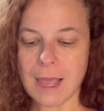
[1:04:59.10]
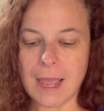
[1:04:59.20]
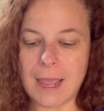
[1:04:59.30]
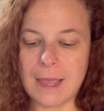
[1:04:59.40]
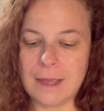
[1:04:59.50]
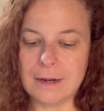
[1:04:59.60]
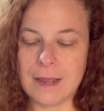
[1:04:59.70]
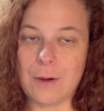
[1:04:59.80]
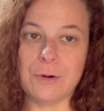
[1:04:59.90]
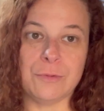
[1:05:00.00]
And
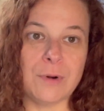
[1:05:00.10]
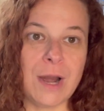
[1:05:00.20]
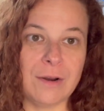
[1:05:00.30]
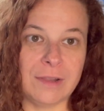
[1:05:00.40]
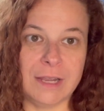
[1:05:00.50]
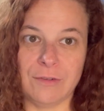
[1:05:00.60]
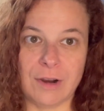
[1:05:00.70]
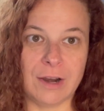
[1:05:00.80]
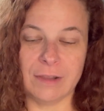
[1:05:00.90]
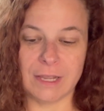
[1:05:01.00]
I would rarely,
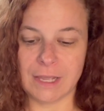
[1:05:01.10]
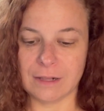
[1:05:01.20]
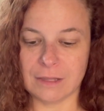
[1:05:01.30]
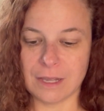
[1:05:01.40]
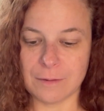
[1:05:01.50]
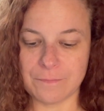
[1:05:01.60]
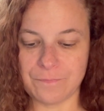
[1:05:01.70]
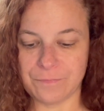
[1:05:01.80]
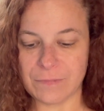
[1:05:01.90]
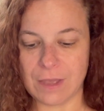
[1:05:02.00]
rarely get them,
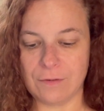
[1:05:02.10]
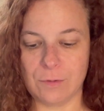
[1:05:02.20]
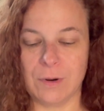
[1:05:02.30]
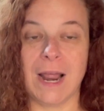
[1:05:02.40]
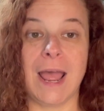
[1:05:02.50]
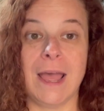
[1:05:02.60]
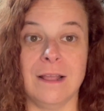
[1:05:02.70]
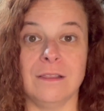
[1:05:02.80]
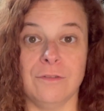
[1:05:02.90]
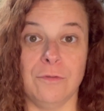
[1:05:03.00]
even when I
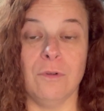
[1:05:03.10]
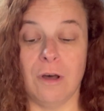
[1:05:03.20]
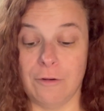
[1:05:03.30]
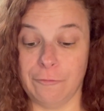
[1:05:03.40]
had the full on